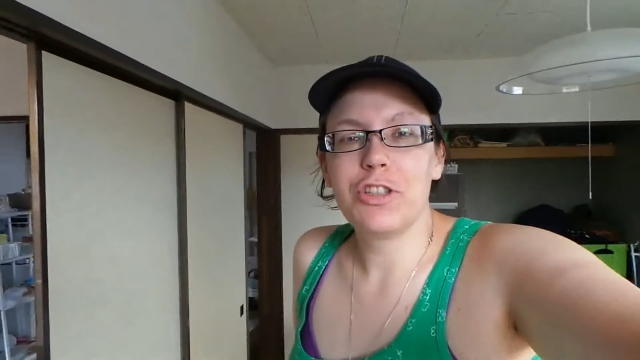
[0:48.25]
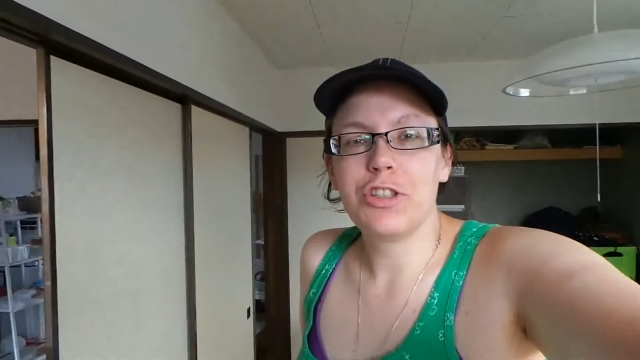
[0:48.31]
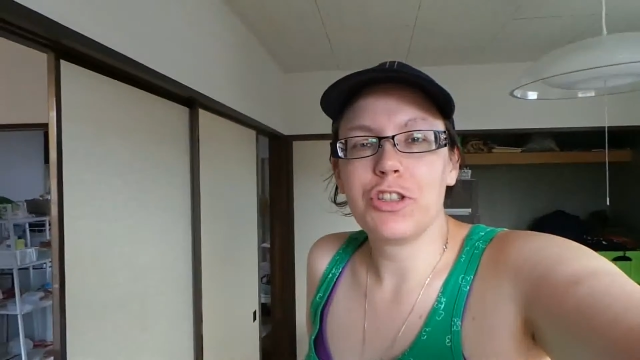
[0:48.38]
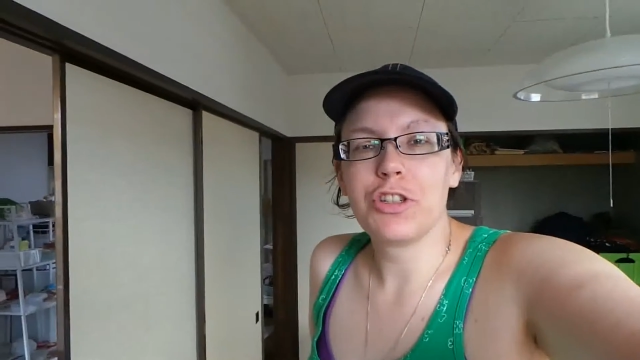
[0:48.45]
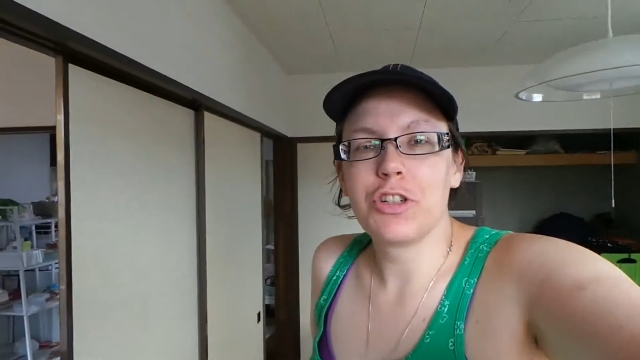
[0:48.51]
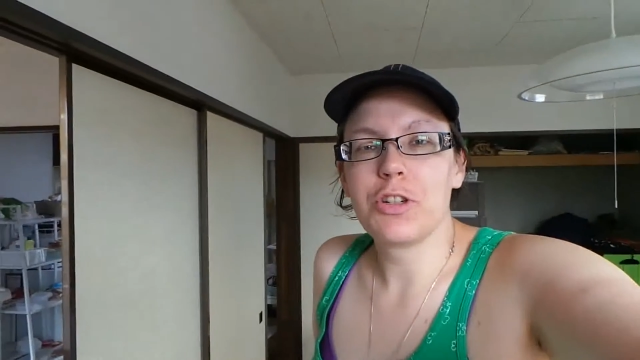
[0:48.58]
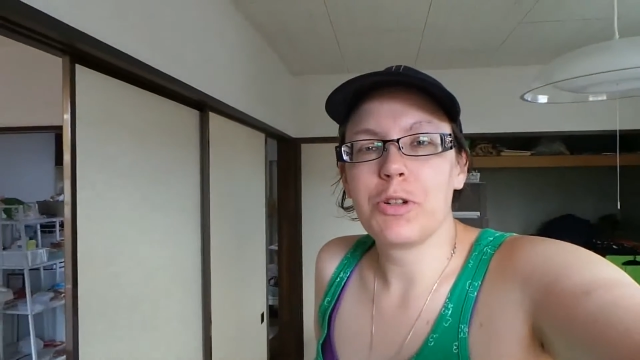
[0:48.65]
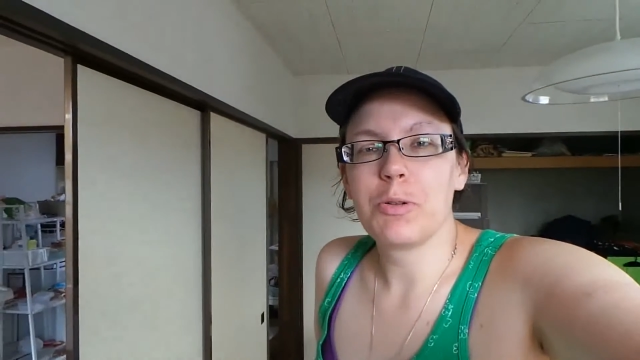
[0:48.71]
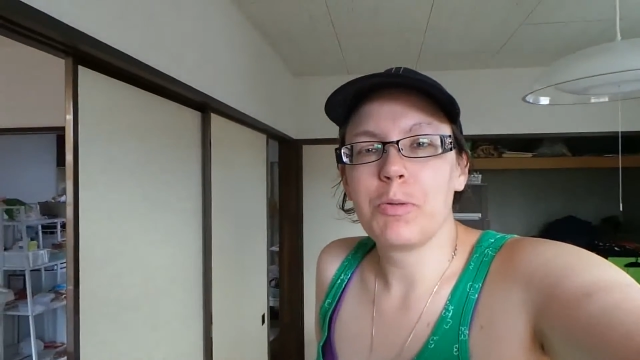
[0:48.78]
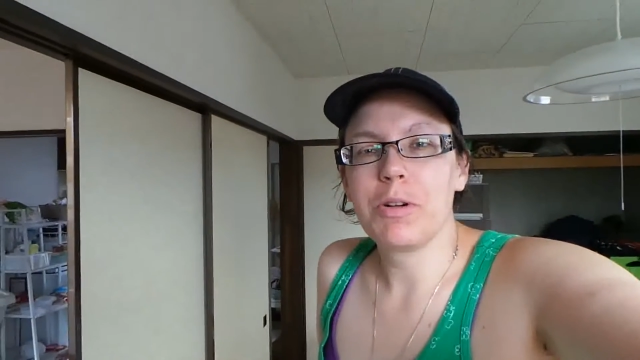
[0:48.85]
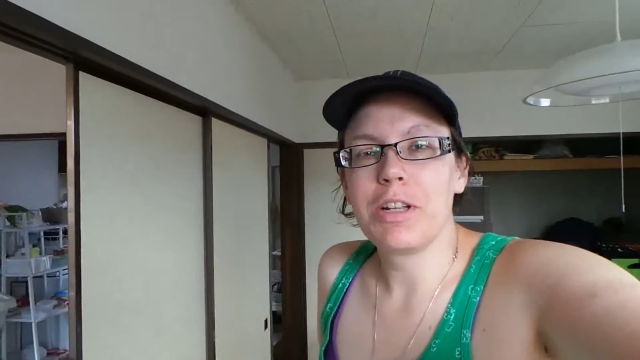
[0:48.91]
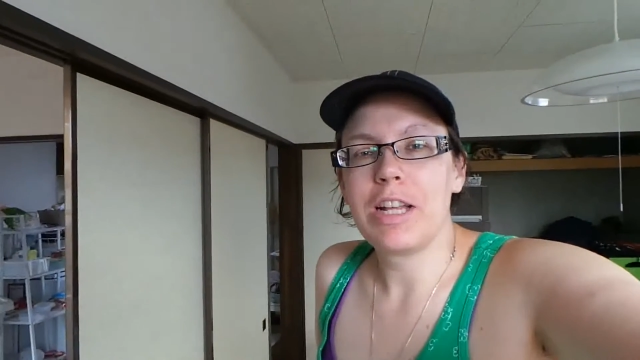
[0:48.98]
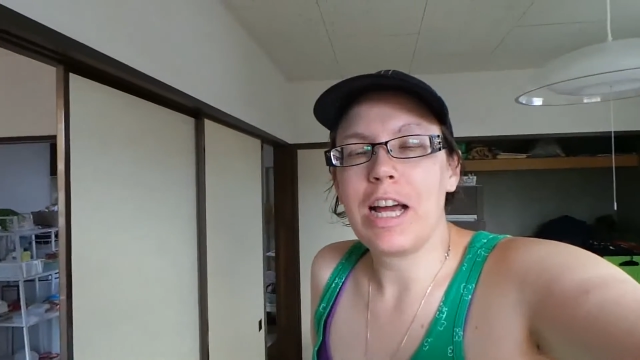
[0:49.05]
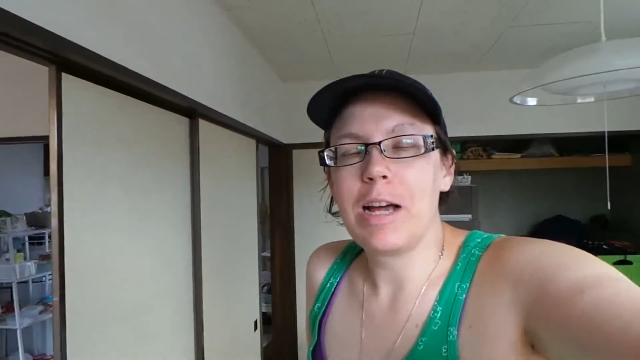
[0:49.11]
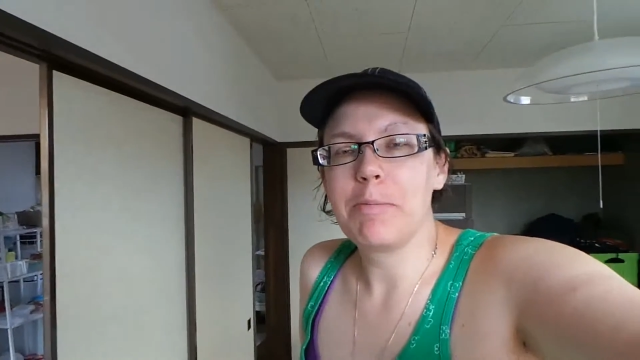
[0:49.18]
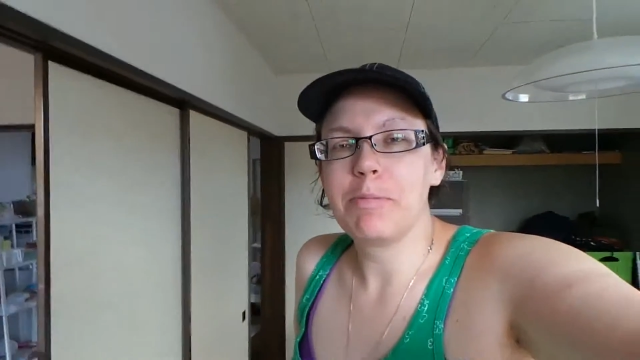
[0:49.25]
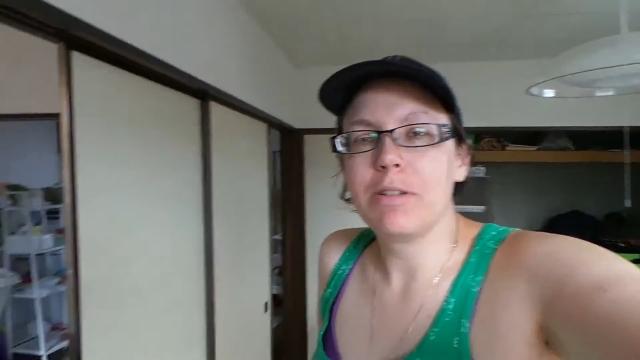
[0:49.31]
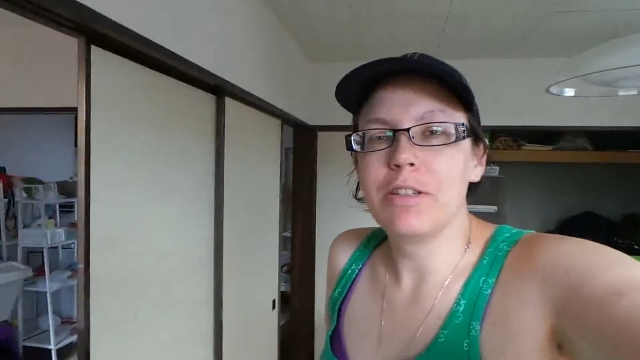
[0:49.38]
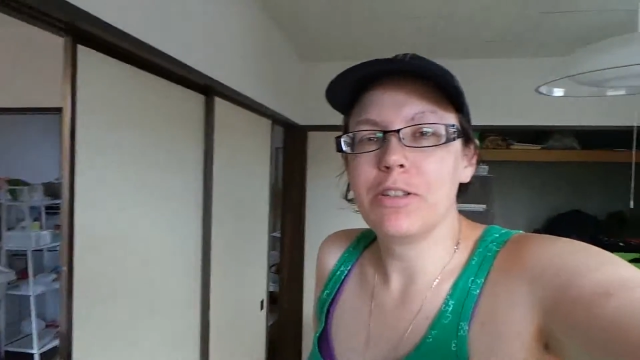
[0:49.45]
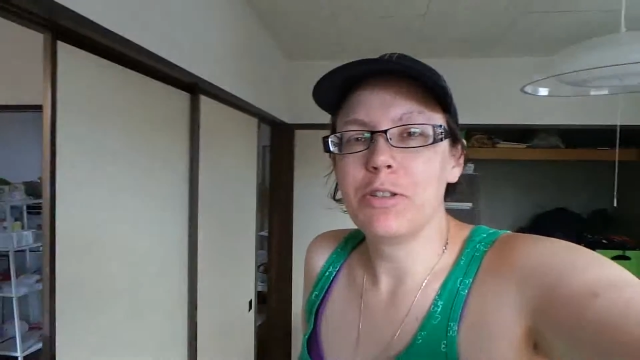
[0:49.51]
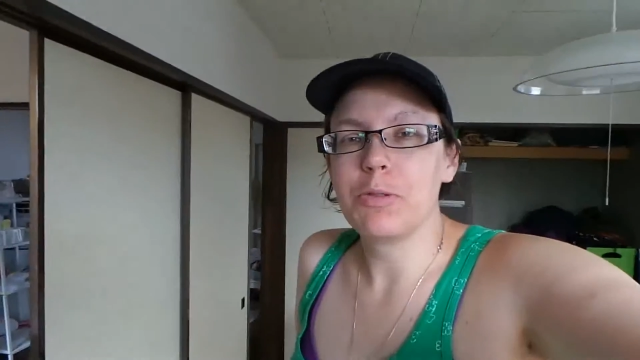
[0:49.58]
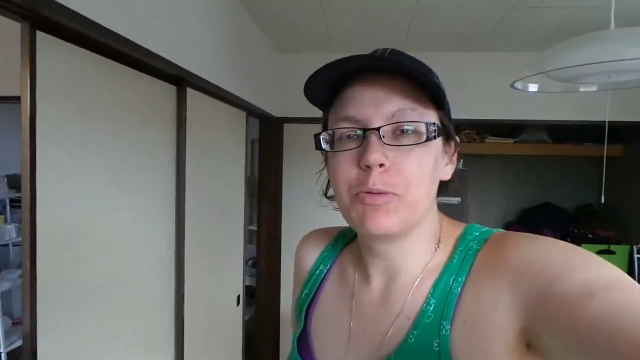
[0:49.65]
sure what
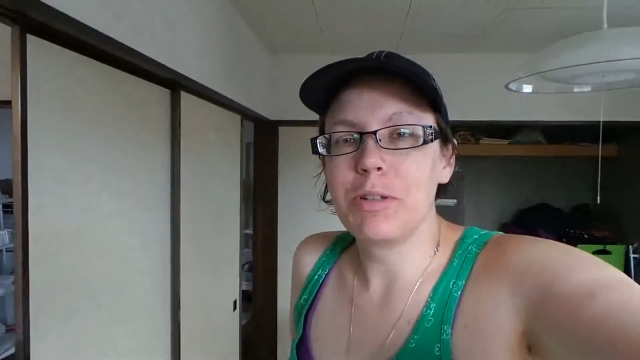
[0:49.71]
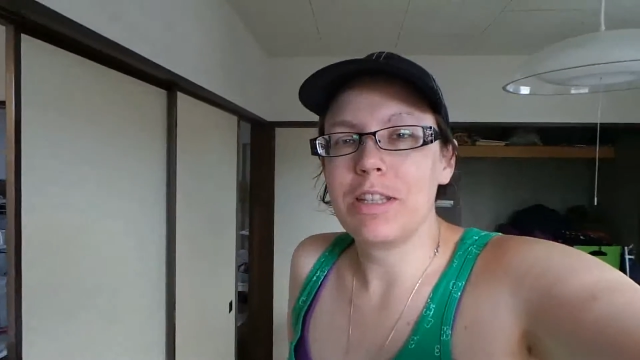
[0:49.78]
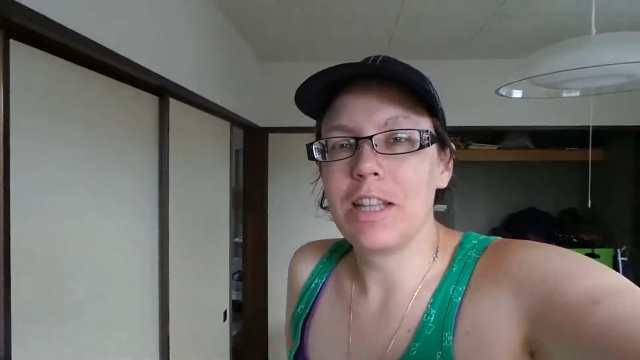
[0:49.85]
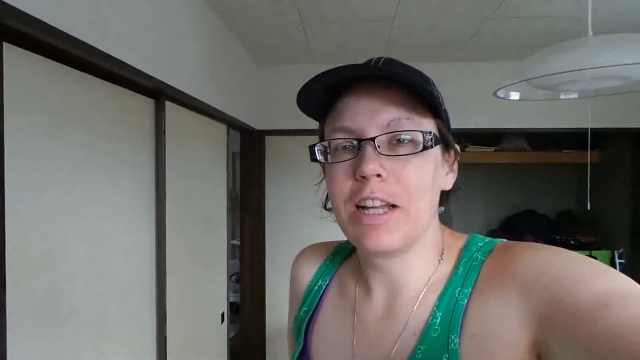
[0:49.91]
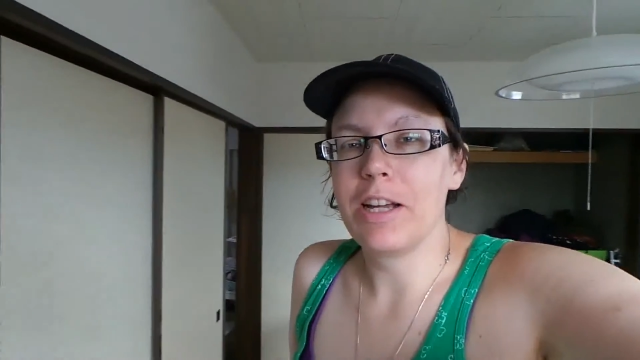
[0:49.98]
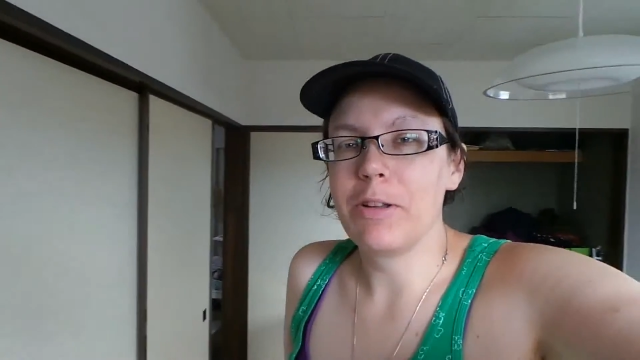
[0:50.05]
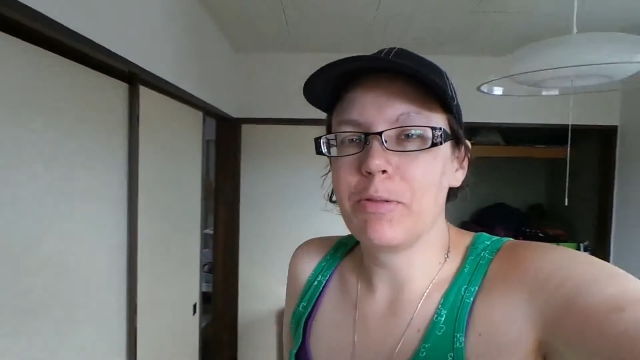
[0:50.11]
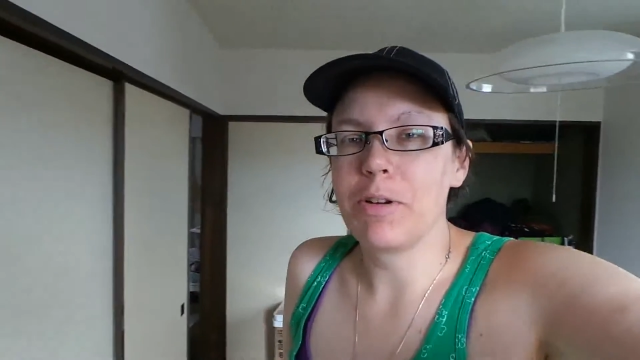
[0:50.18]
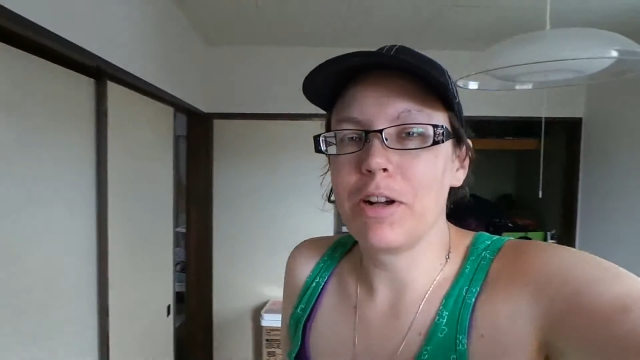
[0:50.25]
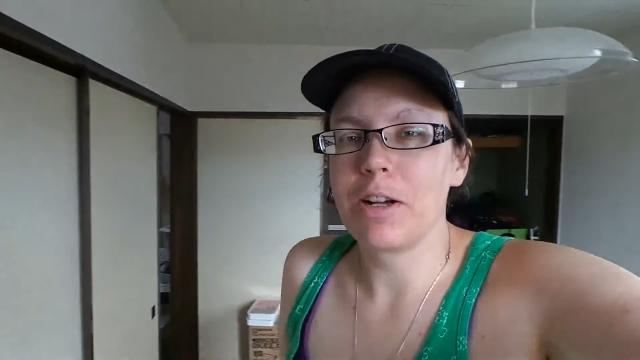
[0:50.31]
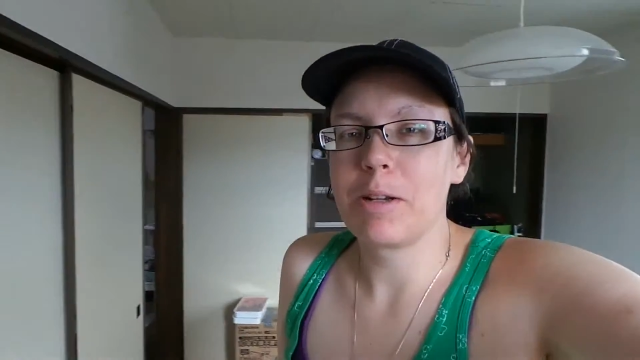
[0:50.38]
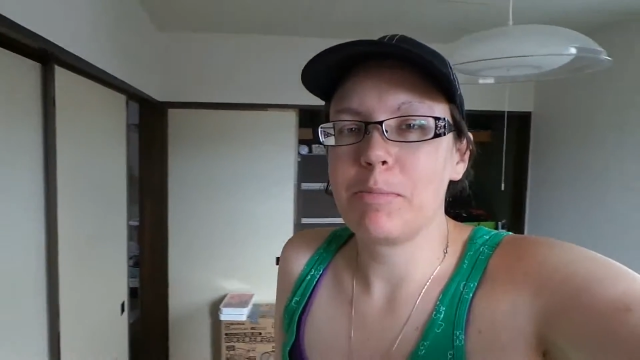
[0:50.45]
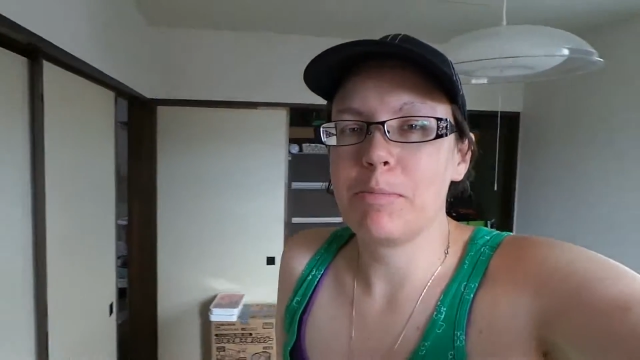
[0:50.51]
happened with Lionrock,